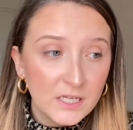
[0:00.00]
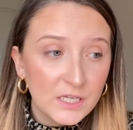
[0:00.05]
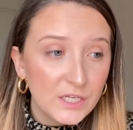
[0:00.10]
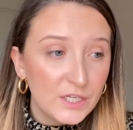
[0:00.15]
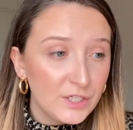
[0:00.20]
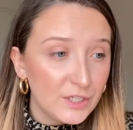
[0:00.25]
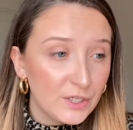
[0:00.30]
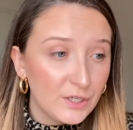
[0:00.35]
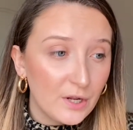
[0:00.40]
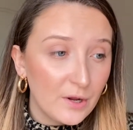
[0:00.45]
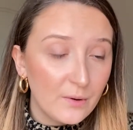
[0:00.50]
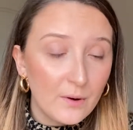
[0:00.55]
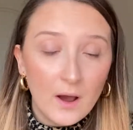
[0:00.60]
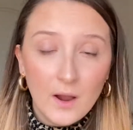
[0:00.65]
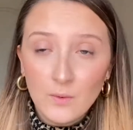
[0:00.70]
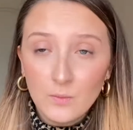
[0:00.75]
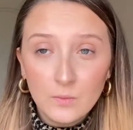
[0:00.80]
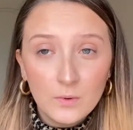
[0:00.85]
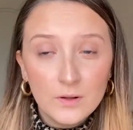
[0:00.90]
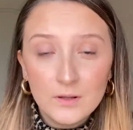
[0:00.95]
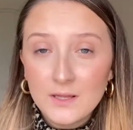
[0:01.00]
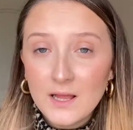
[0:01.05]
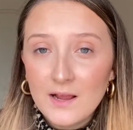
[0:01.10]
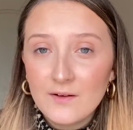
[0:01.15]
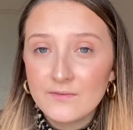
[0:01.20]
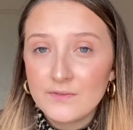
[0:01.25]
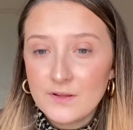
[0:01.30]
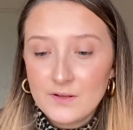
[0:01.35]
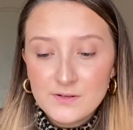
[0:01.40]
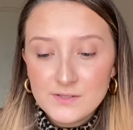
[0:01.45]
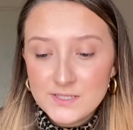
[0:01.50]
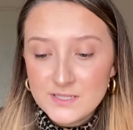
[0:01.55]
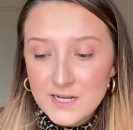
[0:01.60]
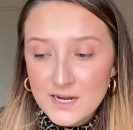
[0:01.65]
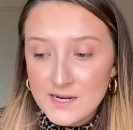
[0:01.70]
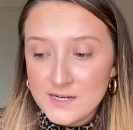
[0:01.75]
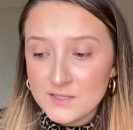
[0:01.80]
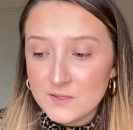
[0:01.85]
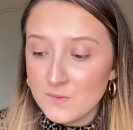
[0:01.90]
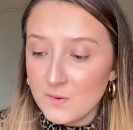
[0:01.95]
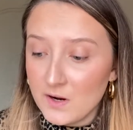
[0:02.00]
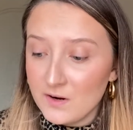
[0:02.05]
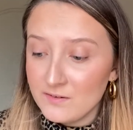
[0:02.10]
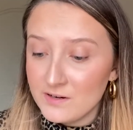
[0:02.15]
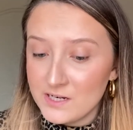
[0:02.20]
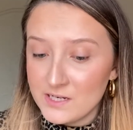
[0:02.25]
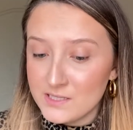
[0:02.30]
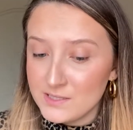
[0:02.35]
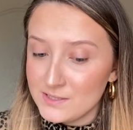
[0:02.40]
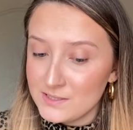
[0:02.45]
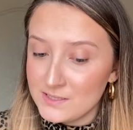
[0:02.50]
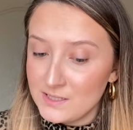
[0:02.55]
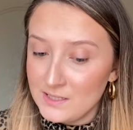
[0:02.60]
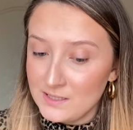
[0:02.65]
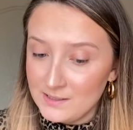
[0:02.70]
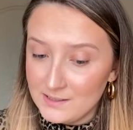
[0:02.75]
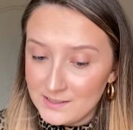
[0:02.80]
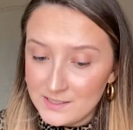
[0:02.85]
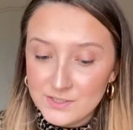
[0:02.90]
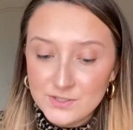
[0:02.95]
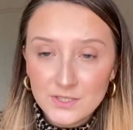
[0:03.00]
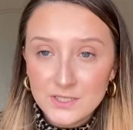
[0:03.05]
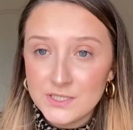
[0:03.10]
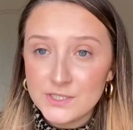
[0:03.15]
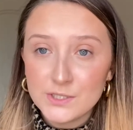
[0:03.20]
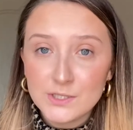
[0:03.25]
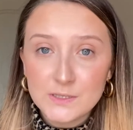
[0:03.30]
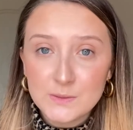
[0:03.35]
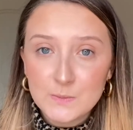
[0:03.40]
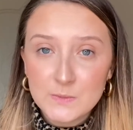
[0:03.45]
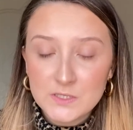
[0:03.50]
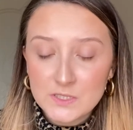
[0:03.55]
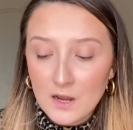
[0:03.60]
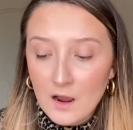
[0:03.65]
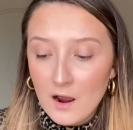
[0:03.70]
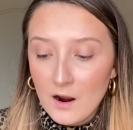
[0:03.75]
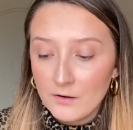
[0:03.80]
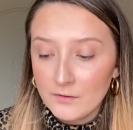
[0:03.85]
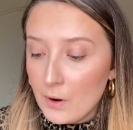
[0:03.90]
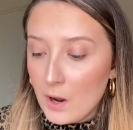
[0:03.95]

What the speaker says: You know, I will have those days where it is literally just mascara.